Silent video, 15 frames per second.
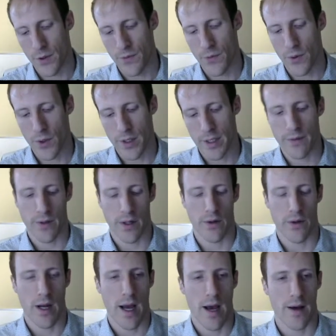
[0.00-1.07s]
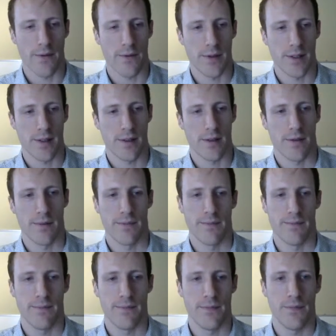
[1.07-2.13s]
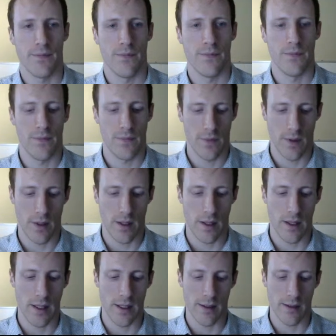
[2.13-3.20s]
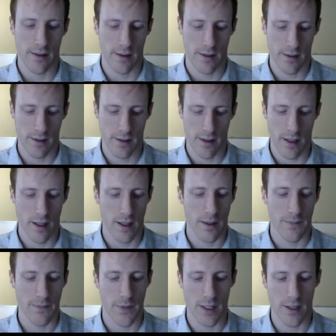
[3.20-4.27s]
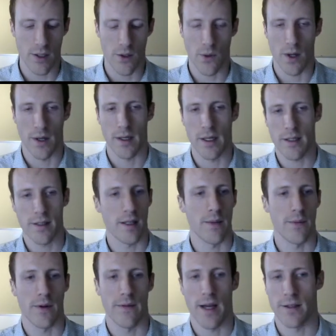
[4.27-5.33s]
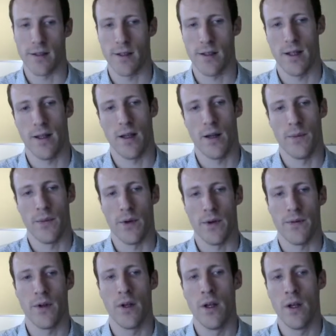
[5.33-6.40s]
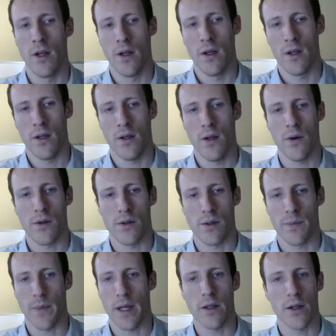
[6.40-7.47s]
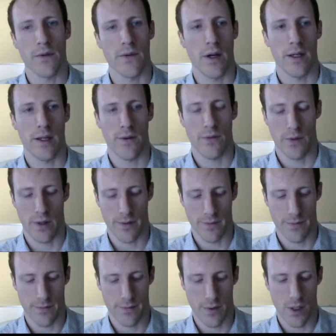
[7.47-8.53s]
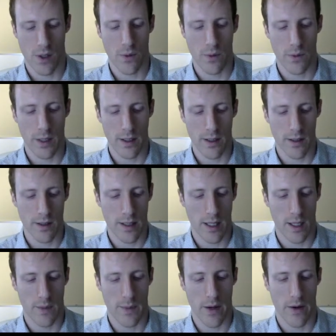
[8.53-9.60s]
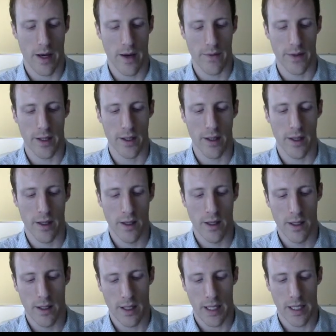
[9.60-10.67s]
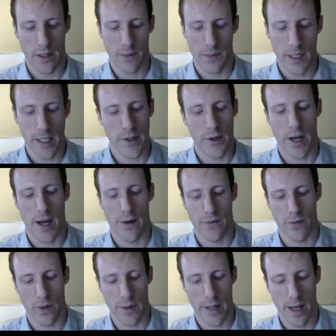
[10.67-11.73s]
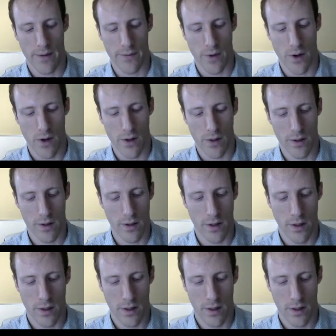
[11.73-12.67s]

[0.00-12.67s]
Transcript: for different graphs, these two quantities, the number of edges and the number of nodes, might look very different. So we could think about having a complete graph where we have all